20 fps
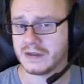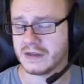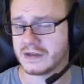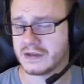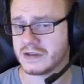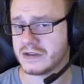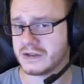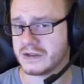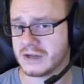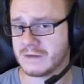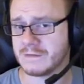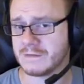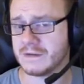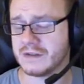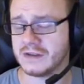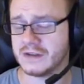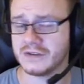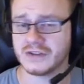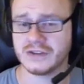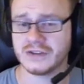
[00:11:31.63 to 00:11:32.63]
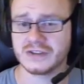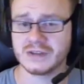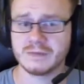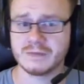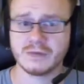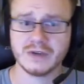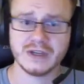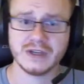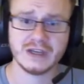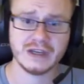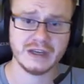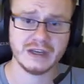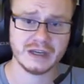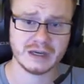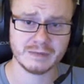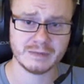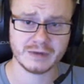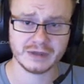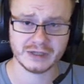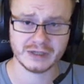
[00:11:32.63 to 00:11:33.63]
This is different than just simply heating
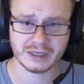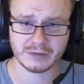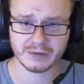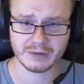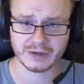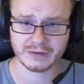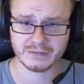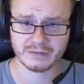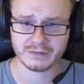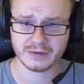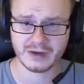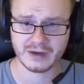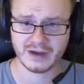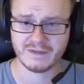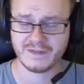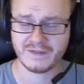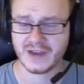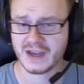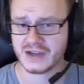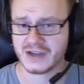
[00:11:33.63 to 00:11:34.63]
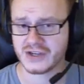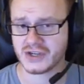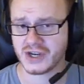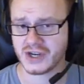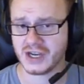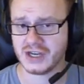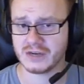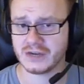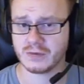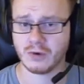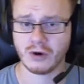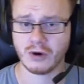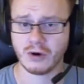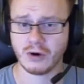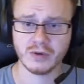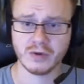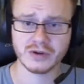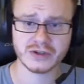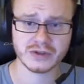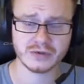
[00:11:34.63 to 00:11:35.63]
up a liquid. A phase change will
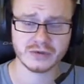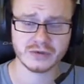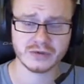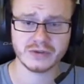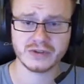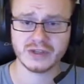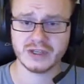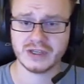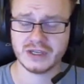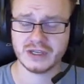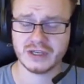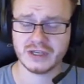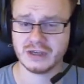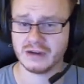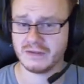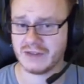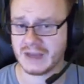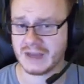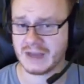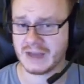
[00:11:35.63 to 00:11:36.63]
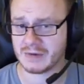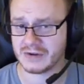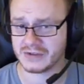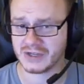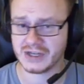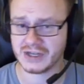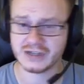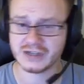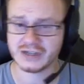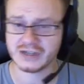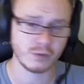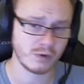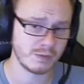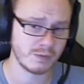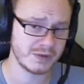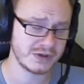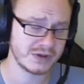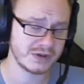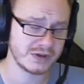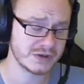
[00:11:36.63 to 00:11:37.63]
always use the heat of vaporization or
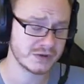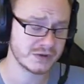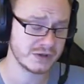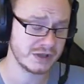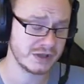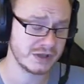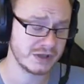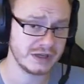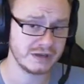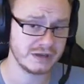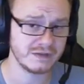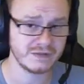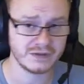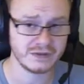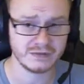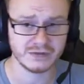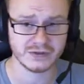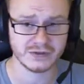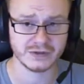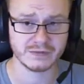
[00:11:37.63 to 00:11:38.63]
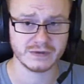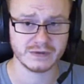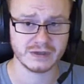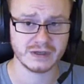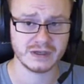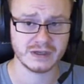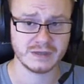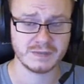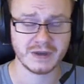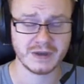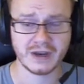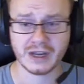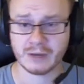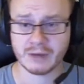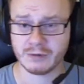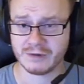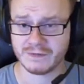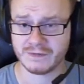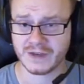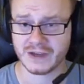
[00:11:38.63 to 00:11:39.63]
potentially the heat of fusion, depending
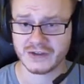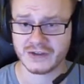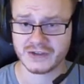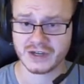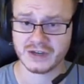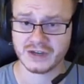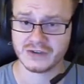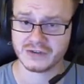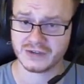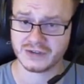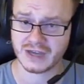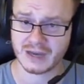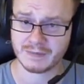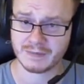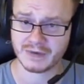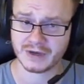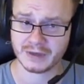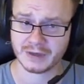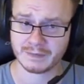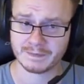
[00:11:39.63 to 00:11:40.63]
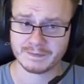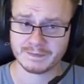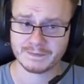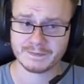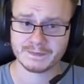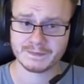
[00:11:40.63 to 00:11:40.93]
on what phase change is happening.